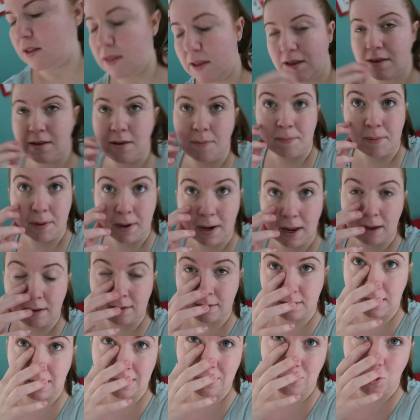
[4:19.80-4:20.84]
There's a
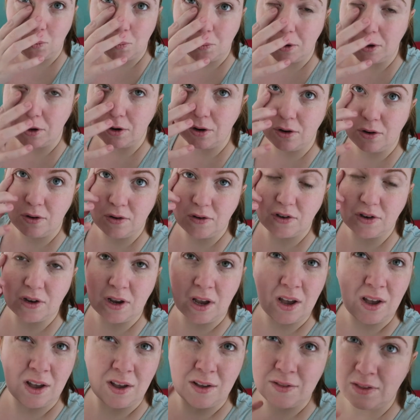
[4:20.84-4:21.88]
place that opened
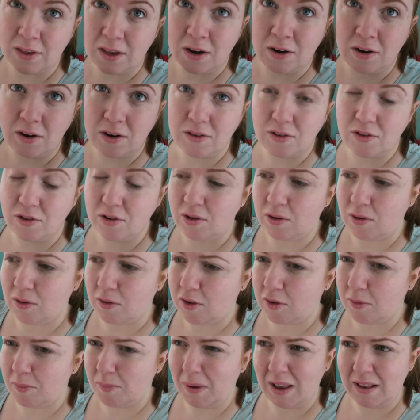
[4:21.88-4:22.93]
near us called
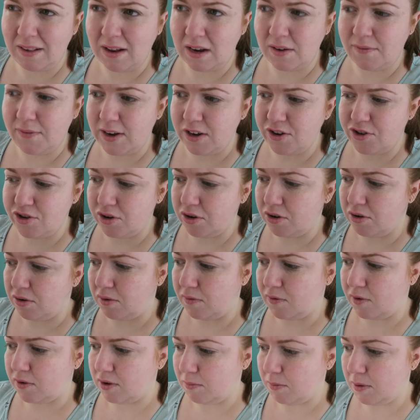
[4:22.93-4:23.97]
Space Adventure
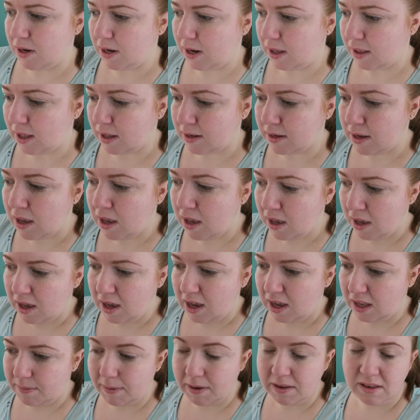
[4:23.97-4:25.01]
Golf or something like that.
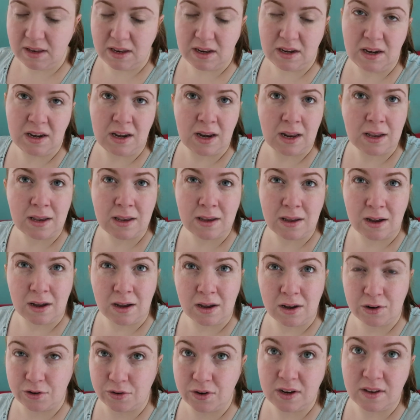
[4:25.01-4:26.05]
It's basically like
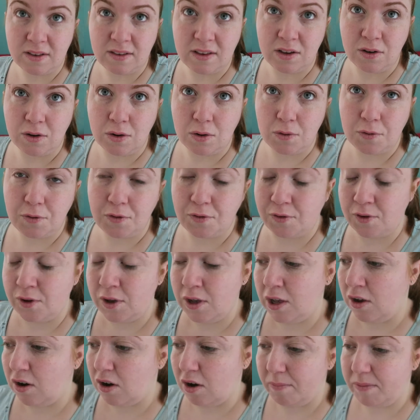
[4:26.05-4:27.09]
crazy
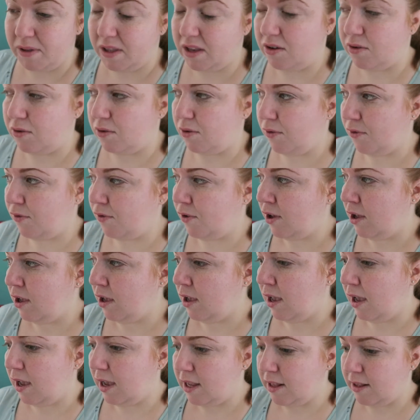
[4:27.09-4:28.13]
golf or mini golf
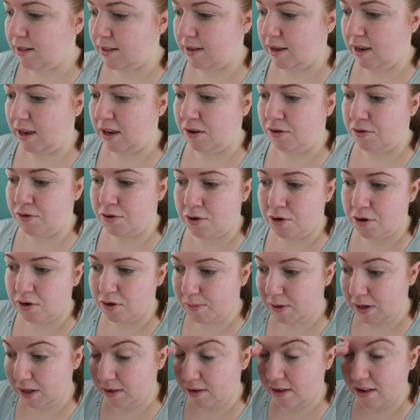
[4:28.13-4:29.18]
indoors,
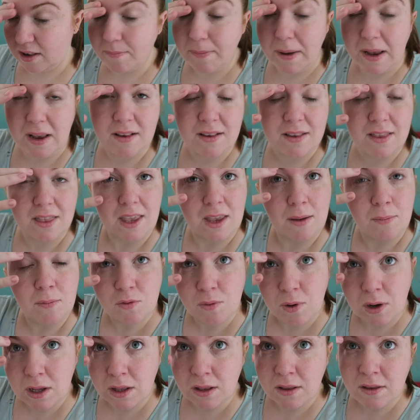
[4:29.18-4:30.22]
but it's a space
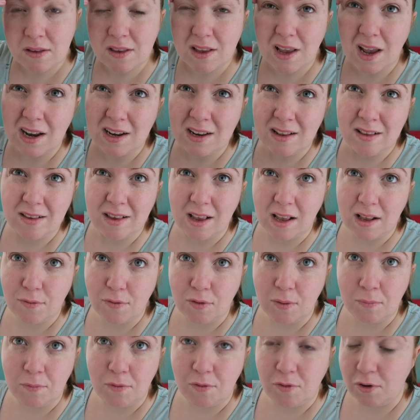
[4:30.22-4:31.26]
themed one and it says
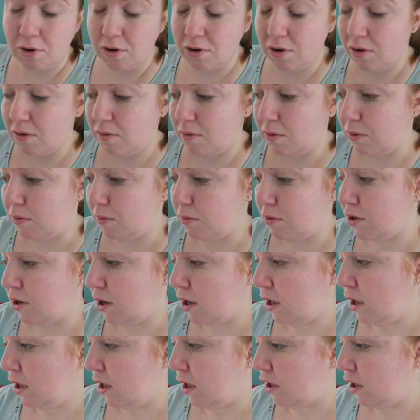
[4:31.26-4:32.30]
from 4 year old.
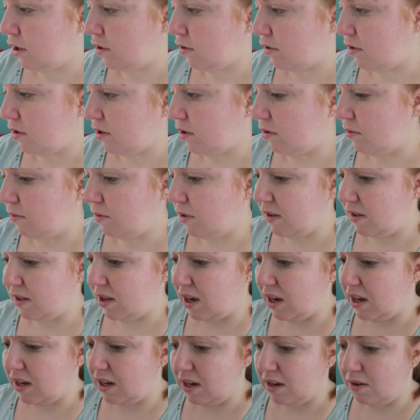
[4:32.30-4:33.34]
So we
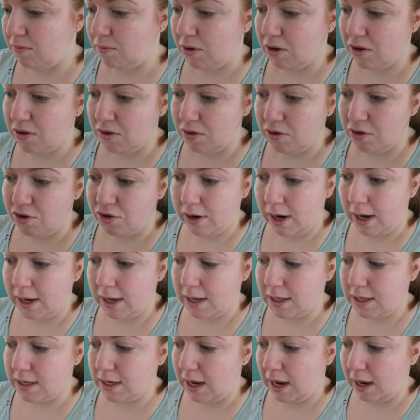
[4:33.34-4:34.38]
decided we're going to try
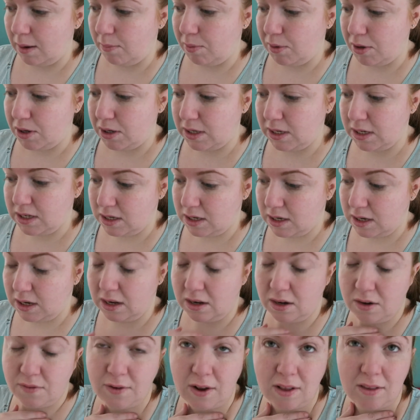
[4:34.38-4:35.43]
it. I booked it
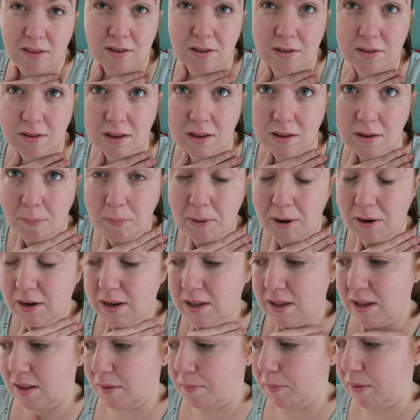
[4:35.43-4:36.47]
in advance because it
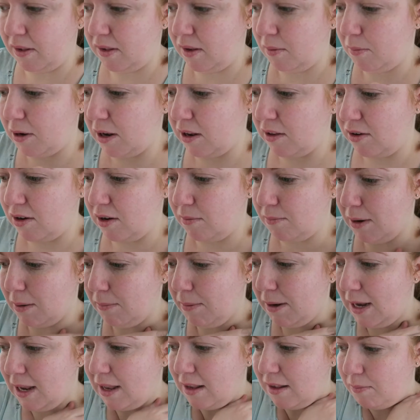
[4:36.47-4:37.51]
apparently gets busy, but I thought it
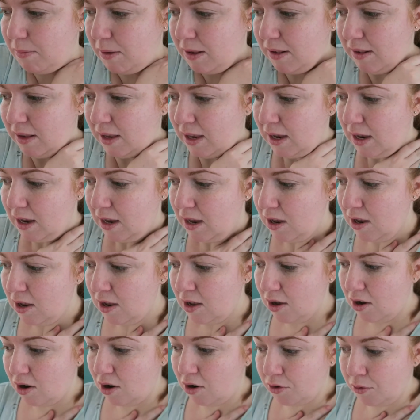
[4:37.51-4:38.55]
might be less busy
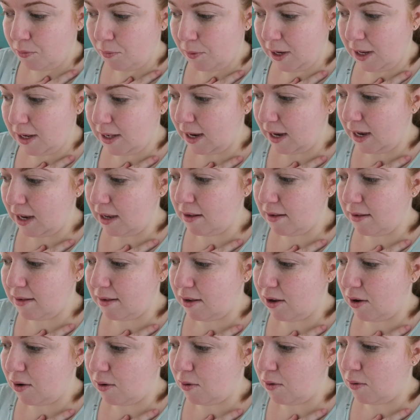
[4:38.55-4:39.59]
on a weekday.
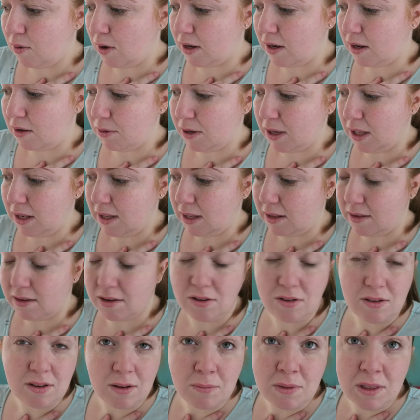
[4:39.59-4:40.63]
So at least we can get to
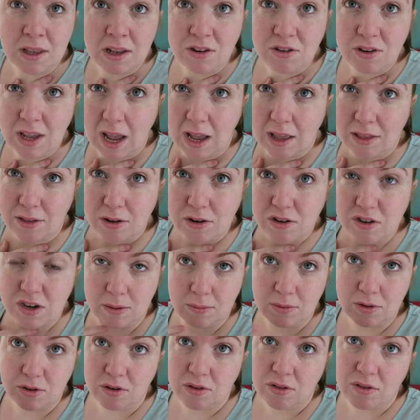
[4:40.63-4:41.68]
do something together.
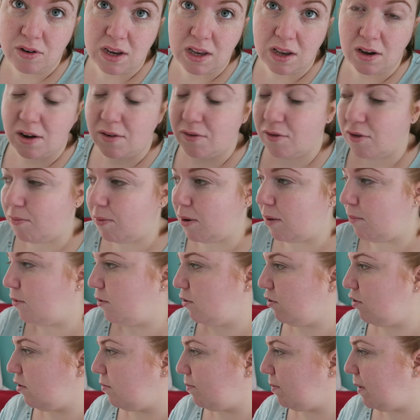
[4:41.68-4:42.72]
James took the day off to be
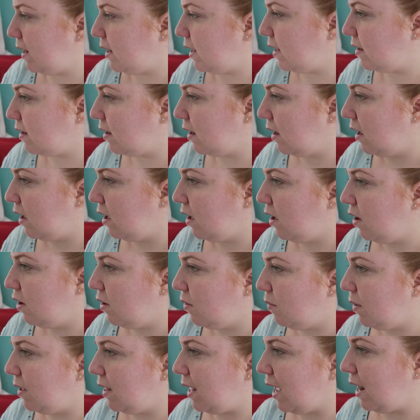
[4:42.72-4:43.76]
able to spend it
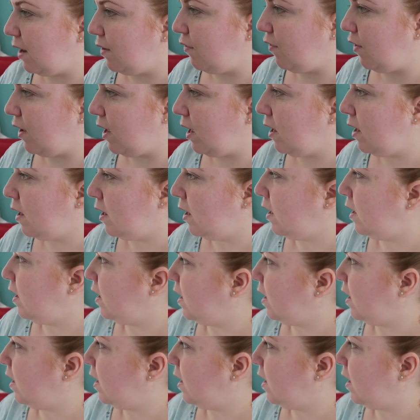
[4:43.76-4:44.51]
with Alfie.